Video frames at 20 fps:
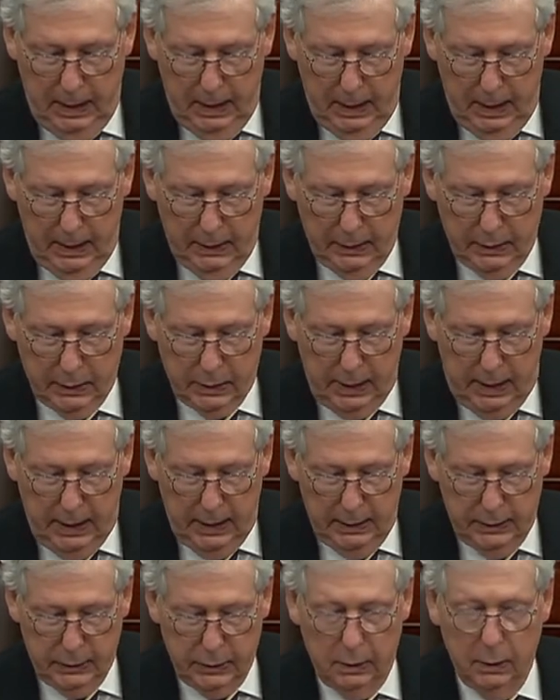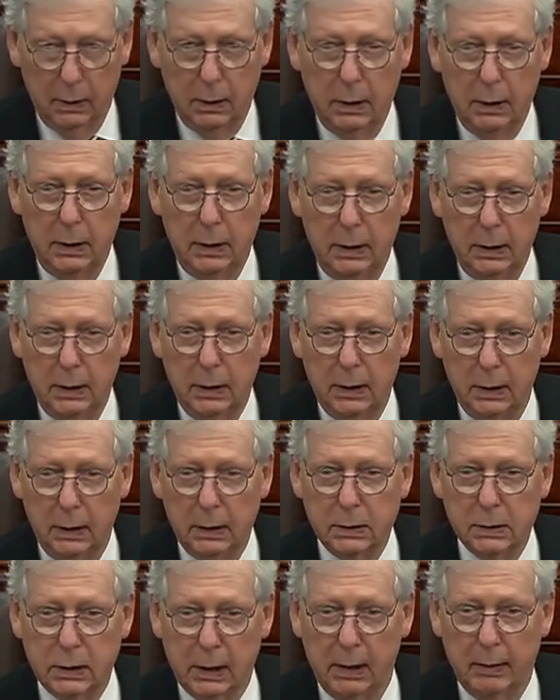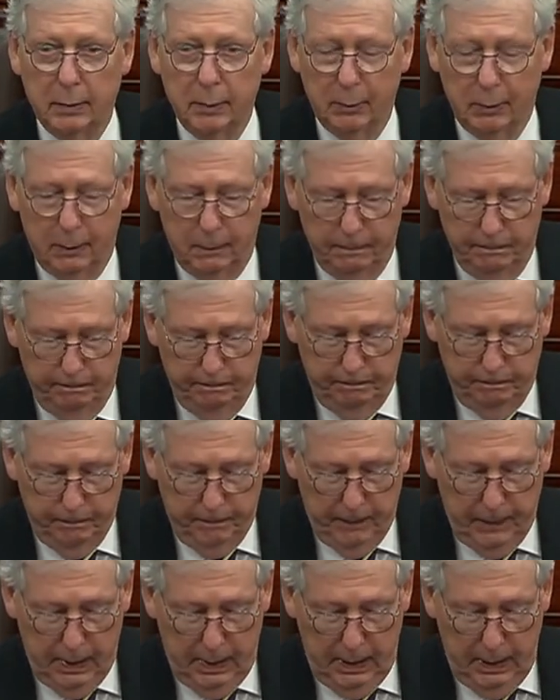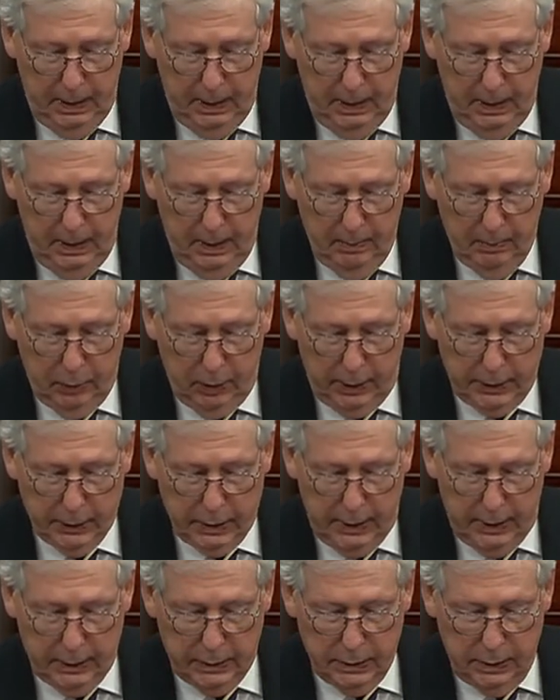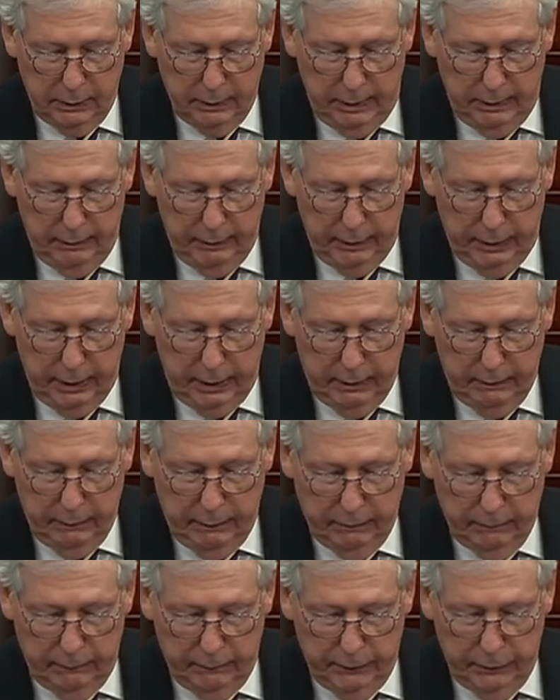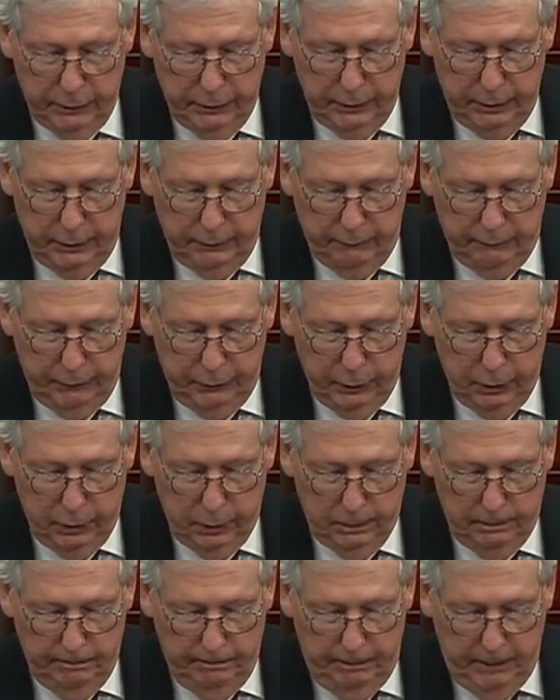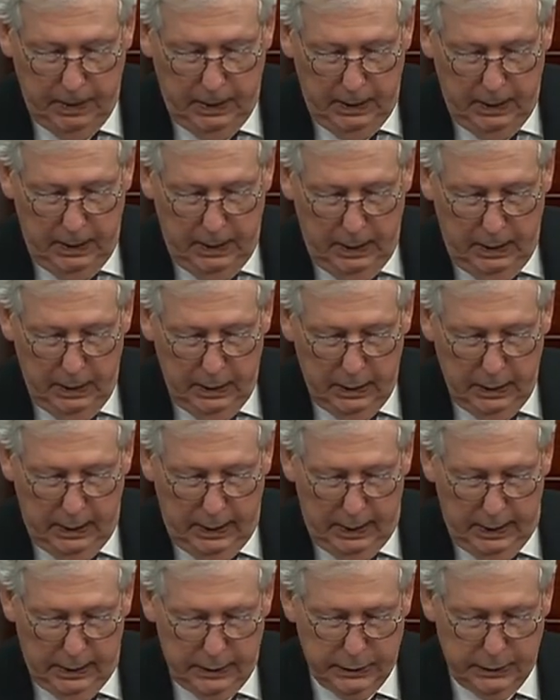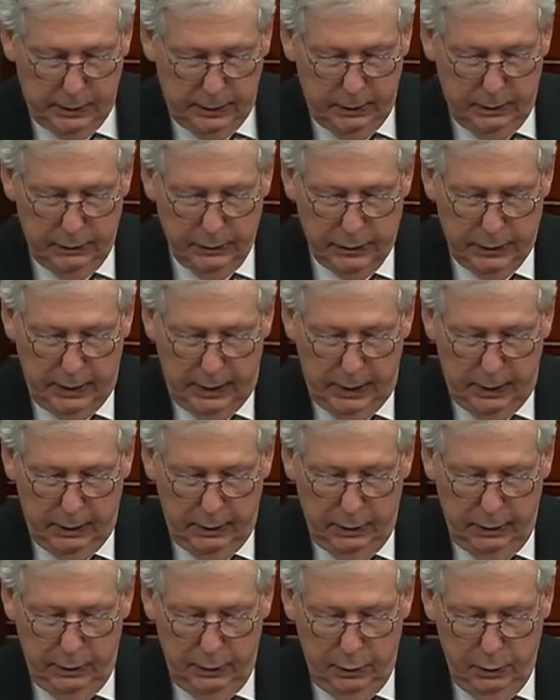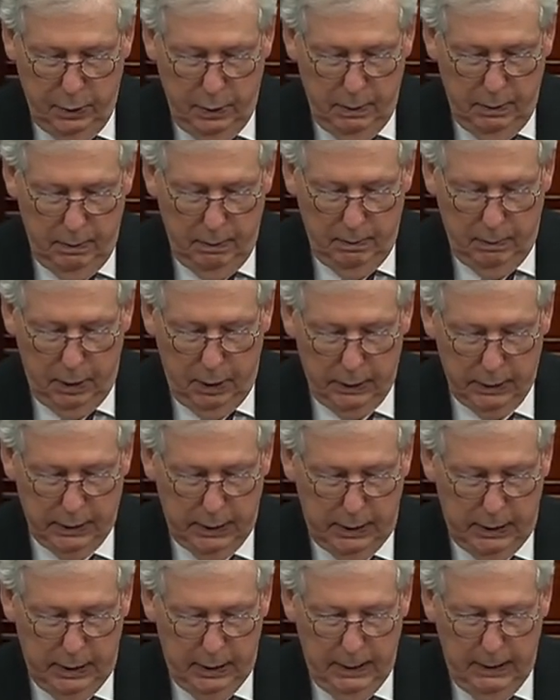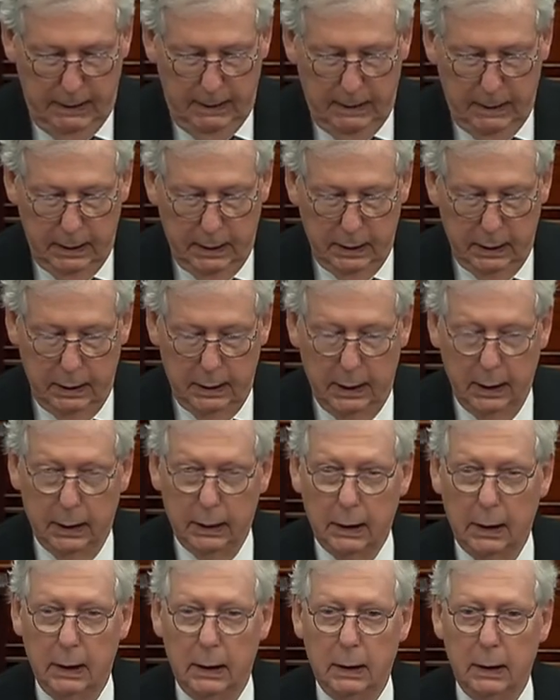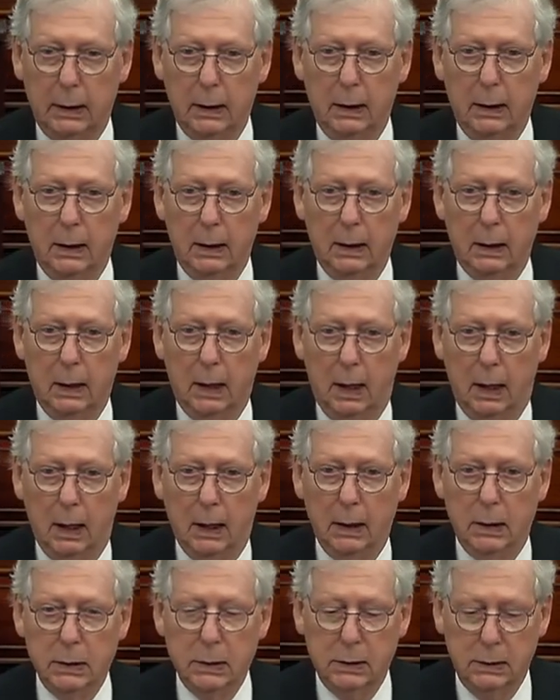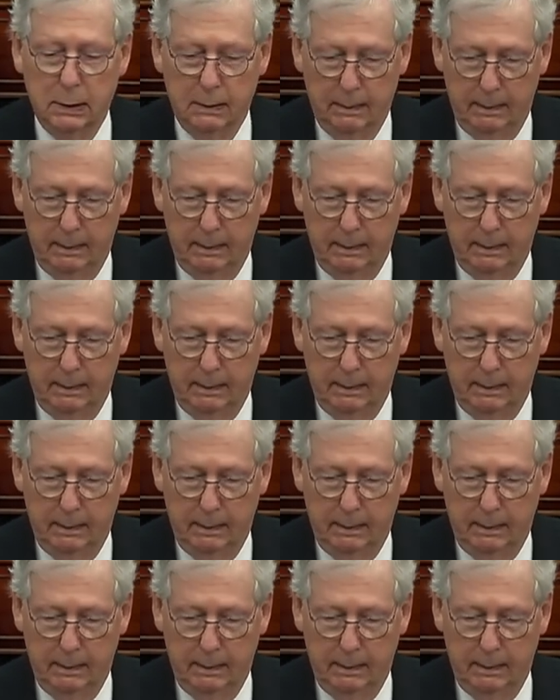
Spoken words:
And the signs are inescapable. Price hikes on everything from food to fuel to housing are setting new multi-decade highs.